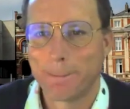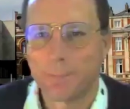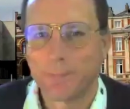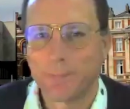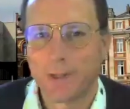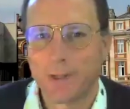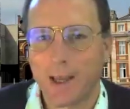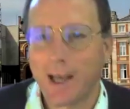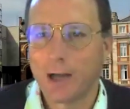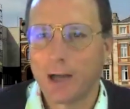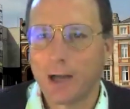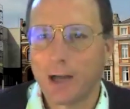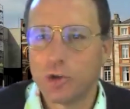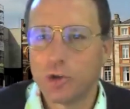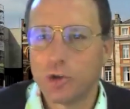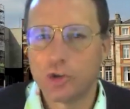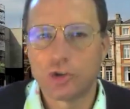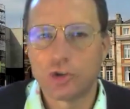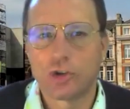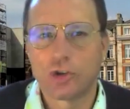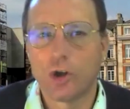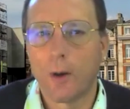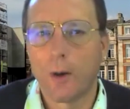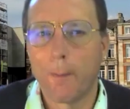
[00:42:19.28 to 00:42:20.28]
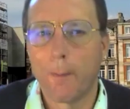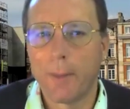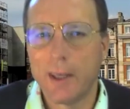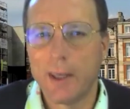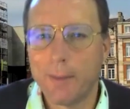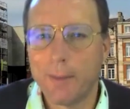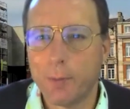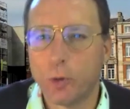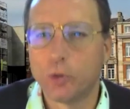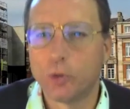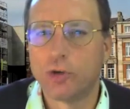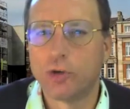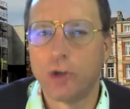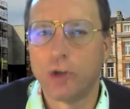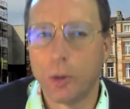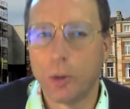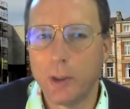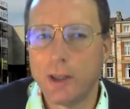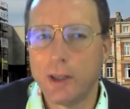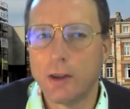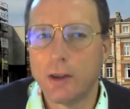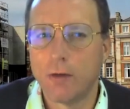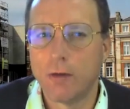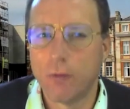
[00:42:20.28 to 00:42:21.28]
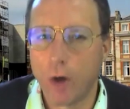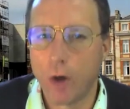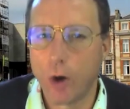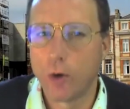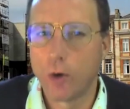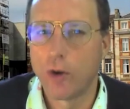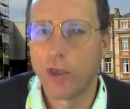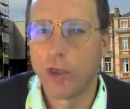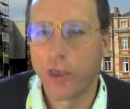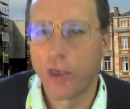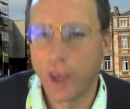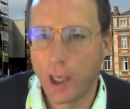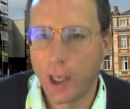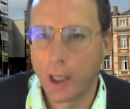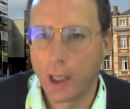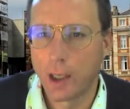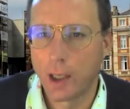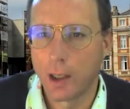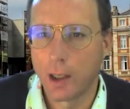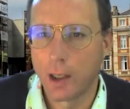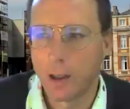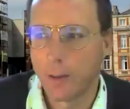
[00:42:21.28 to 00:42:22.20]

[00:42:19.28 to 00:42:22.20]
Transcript: How do you stop people doing the wrong thing?